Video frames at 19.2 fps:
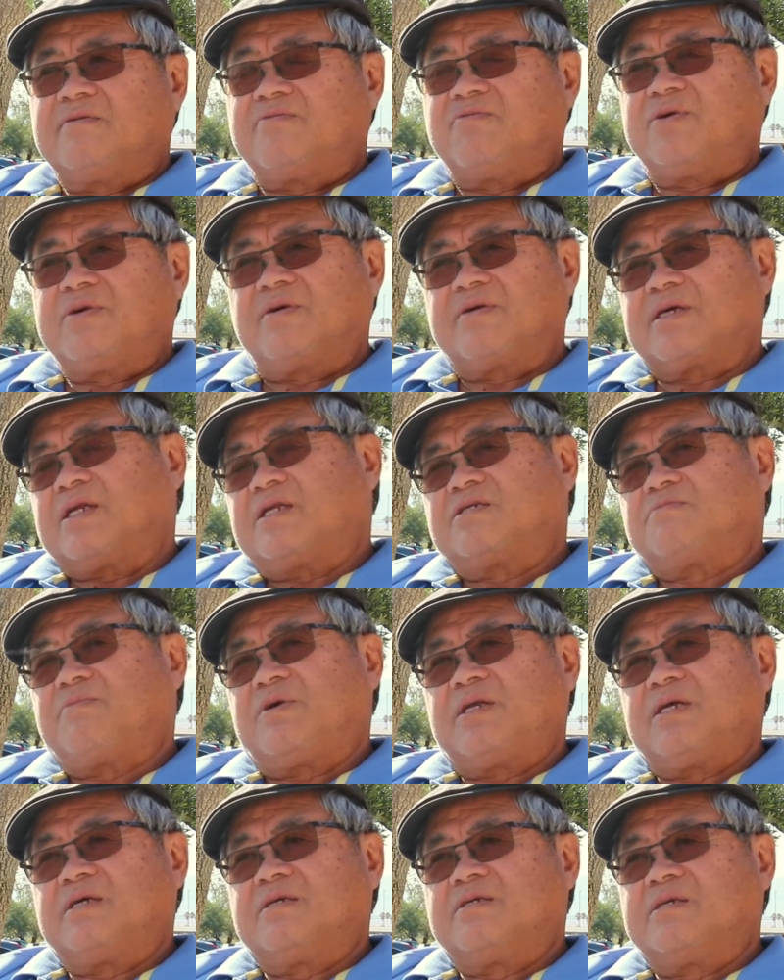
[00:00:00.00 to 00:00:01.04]
We don't get as
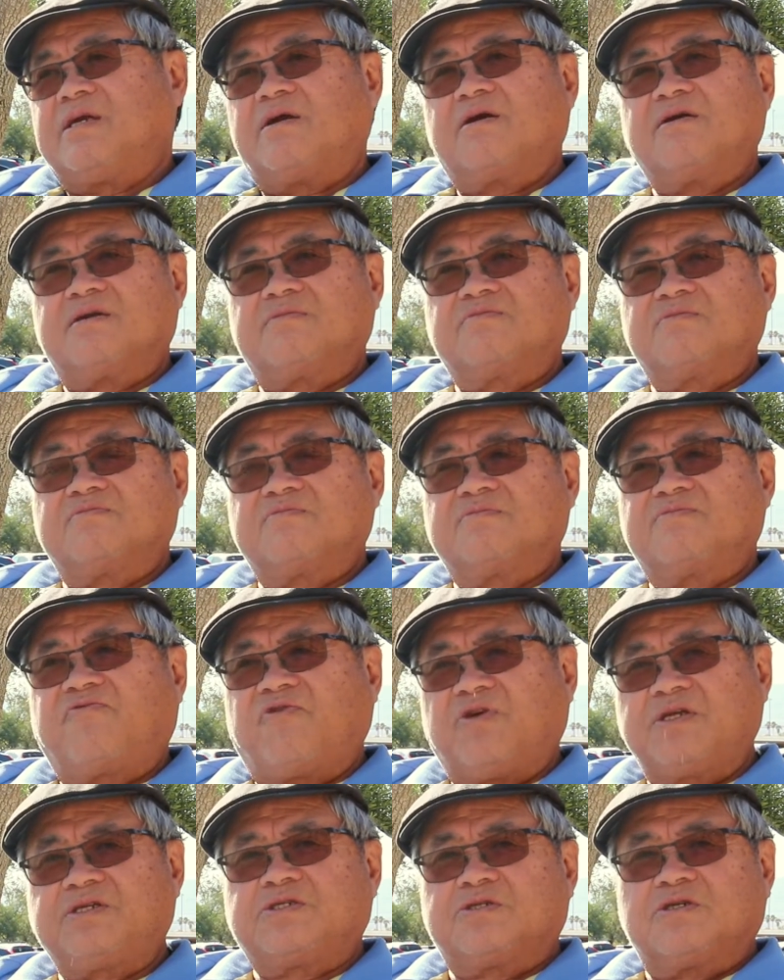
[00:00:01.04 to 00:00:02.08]
many narrative
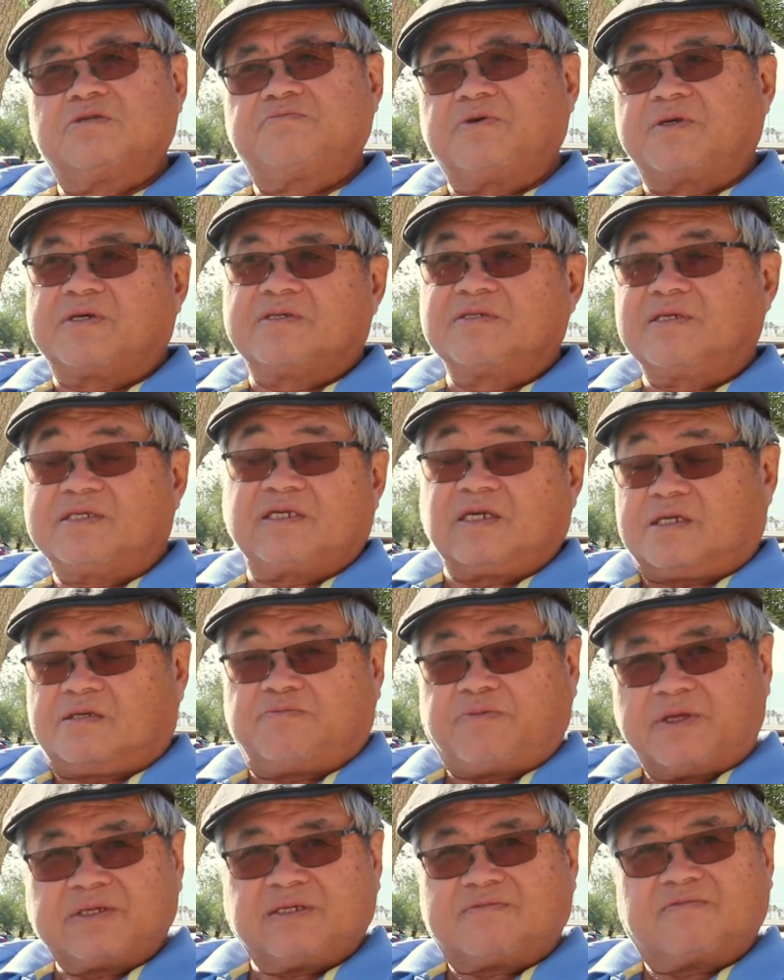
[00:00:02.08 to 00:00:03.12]
features because it's
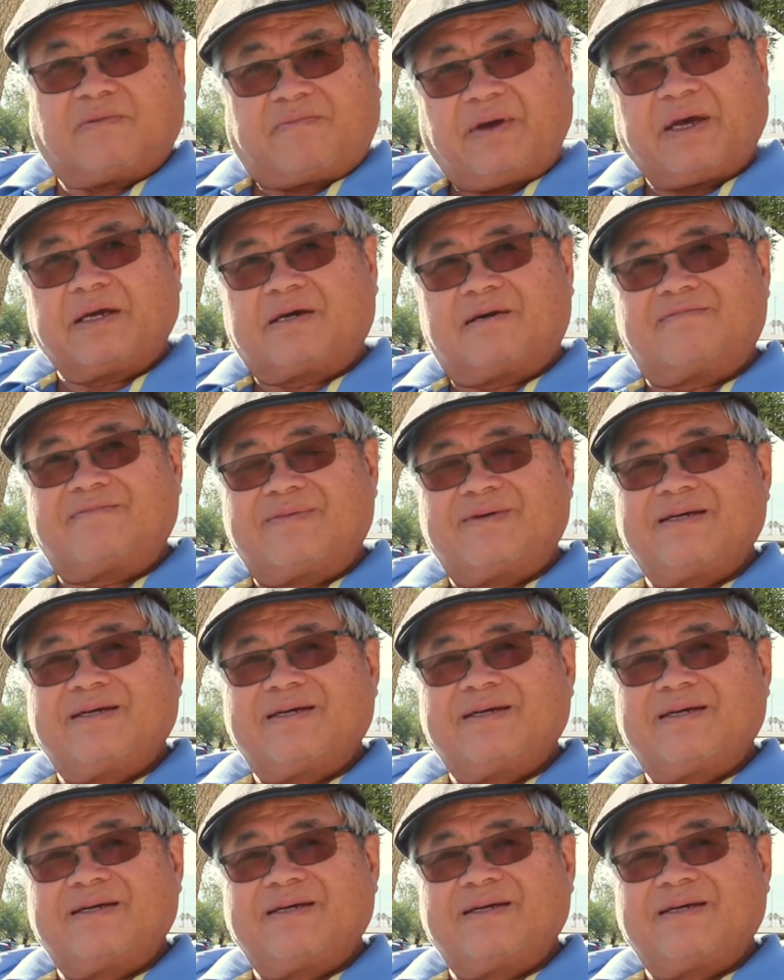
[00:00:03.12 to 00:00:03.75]
expensive to make them.